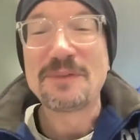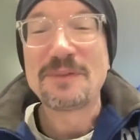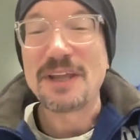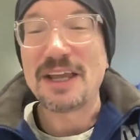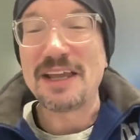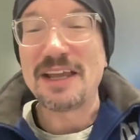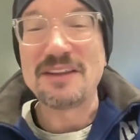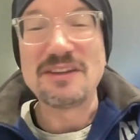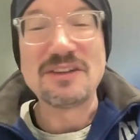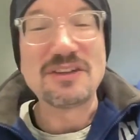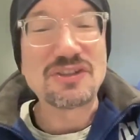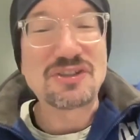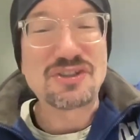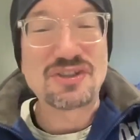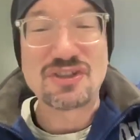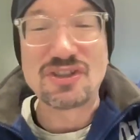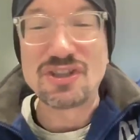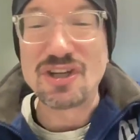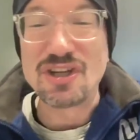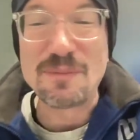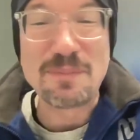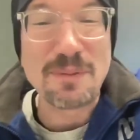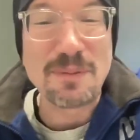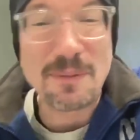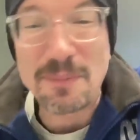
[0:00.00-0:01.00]
in the
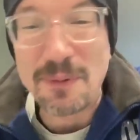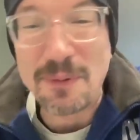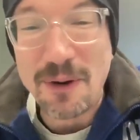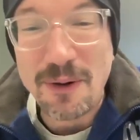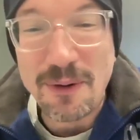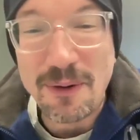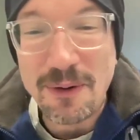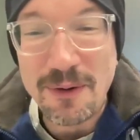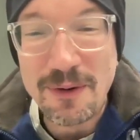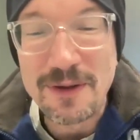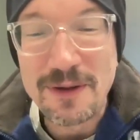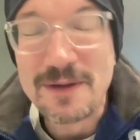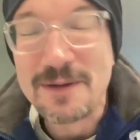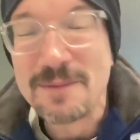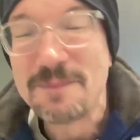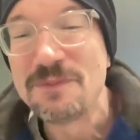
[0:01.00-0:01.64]
Super Bowl.